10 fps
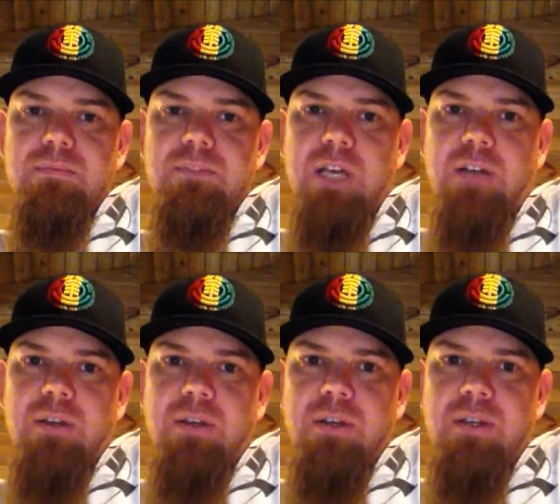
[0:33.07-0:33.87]

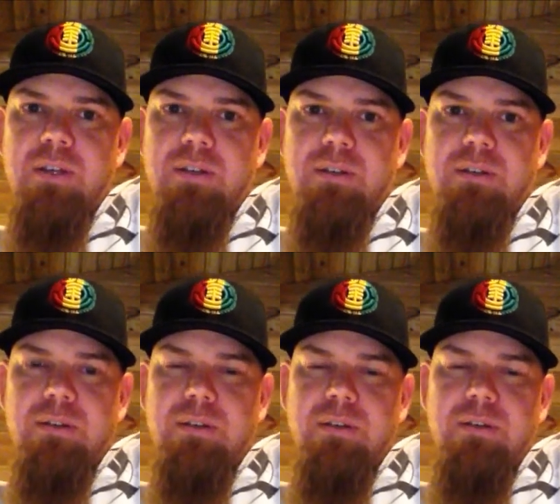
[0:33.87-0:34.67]
childhood and
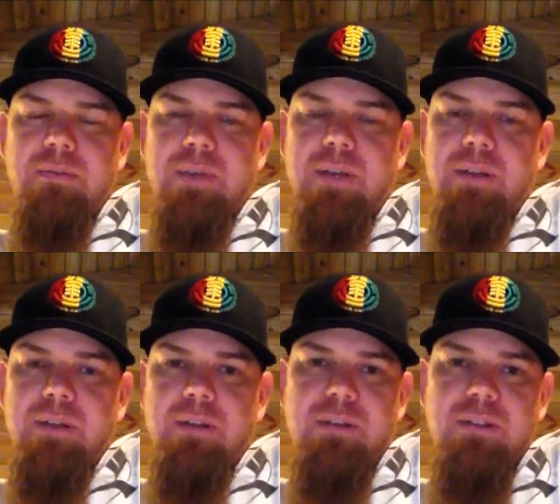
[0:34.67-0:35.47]
had
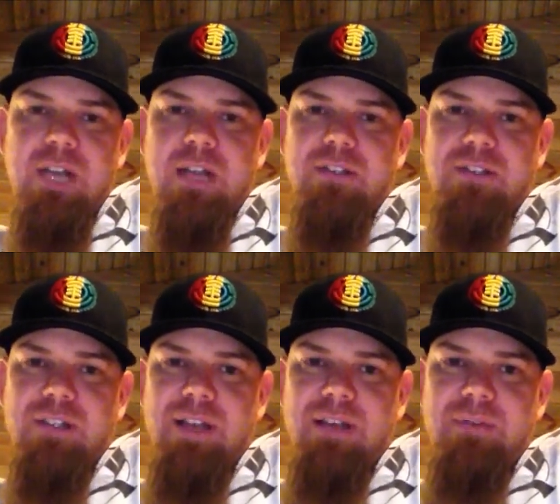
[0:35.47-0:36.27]
a challenging
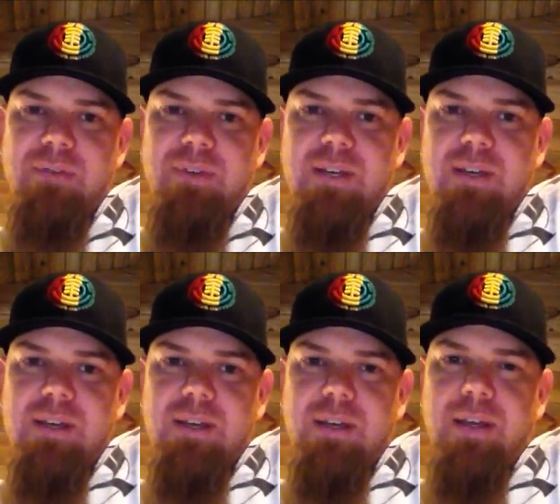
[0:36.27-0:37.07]
life.
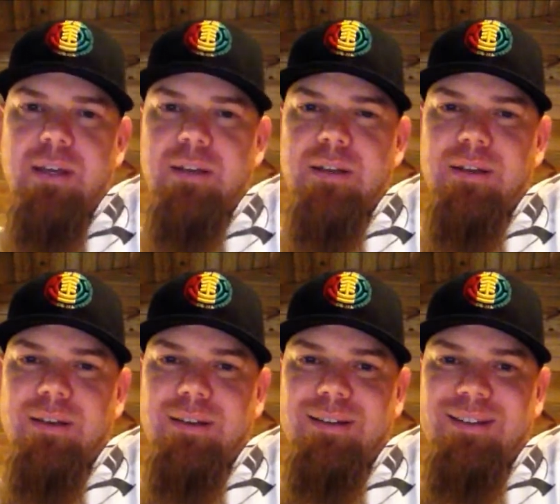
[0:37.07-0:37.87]
And
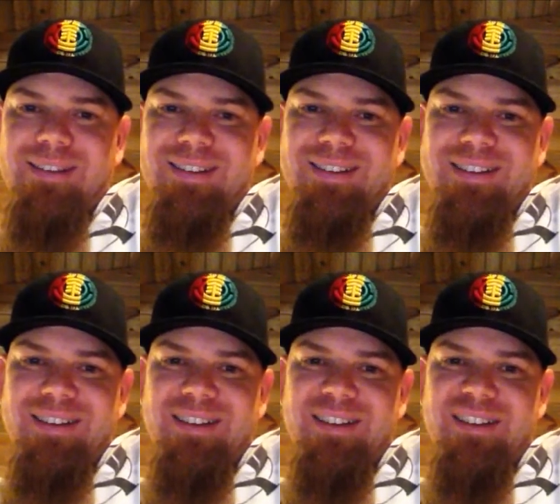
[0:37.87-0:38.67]

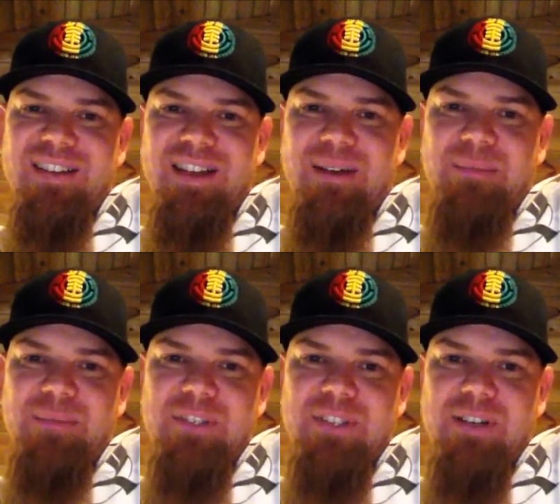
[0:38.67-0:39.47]
now I'm
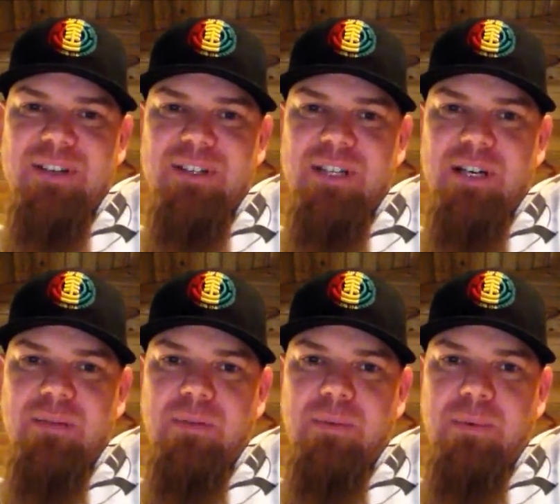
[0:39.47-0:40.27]
just here to
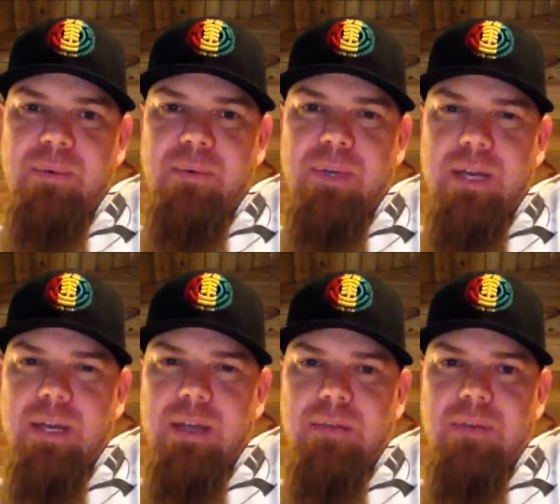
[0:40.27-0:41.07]
share with people what
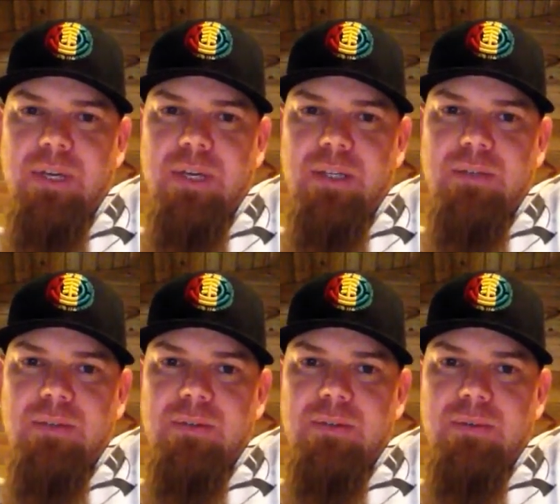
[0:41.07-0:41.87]
I've done
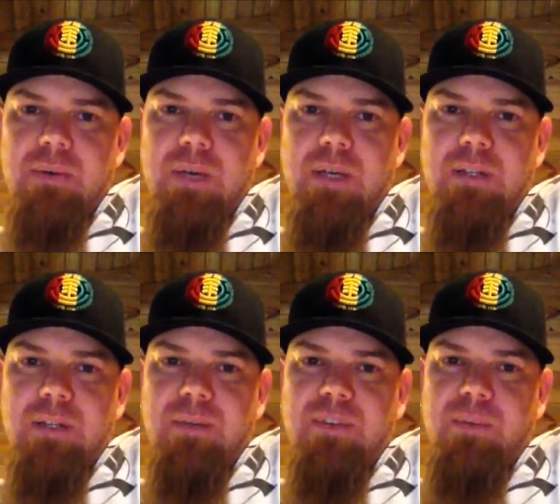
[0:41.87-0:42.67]
to
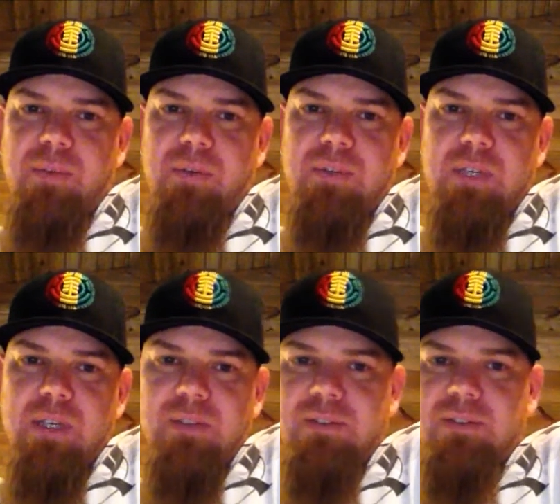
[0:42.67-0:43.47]
deal with some of those
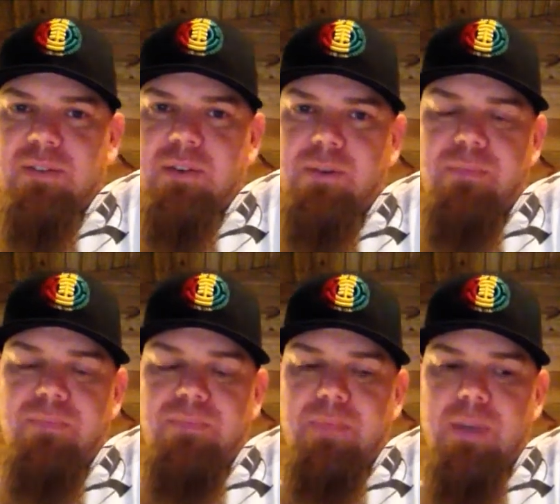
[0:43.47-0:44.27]
things. So
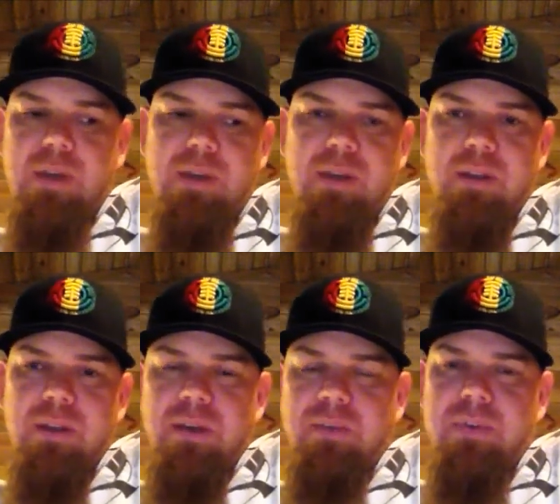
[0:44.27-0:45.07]

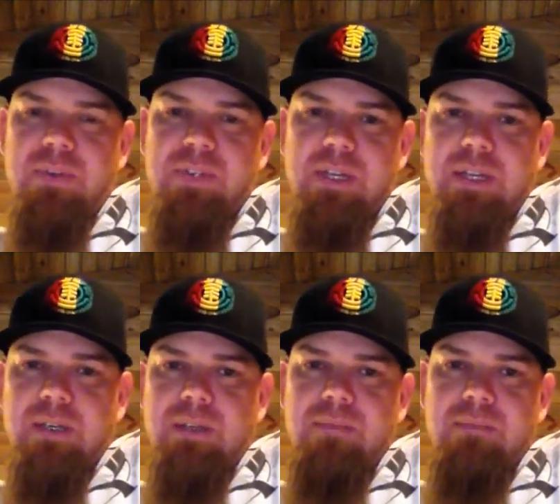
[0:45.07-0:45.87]
the first
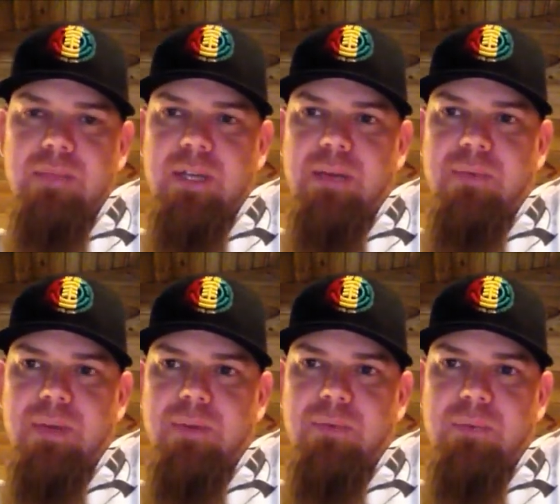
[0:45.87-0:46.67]
thing that I
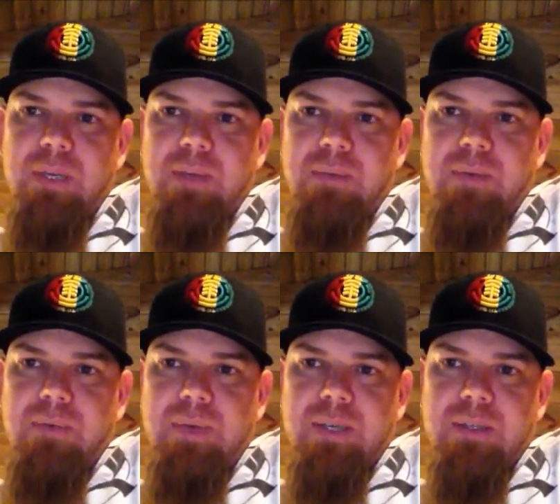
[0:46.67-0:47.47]
found for me to be
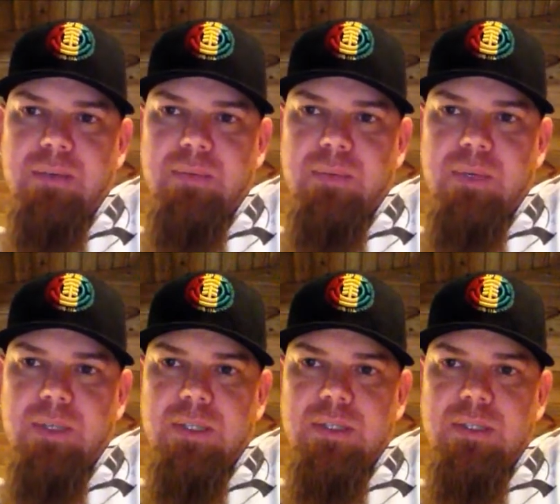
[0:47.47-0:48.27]
effective
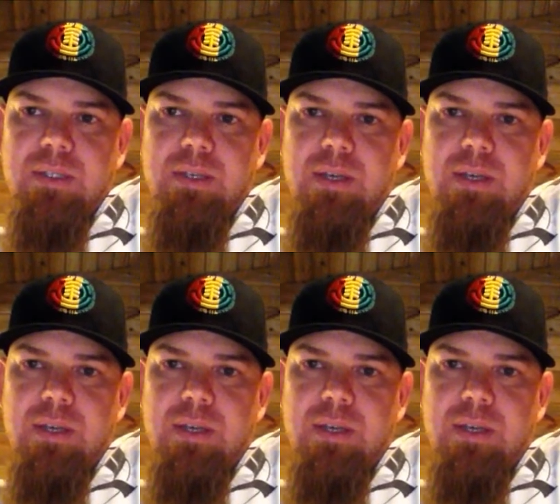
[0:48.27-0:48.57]
was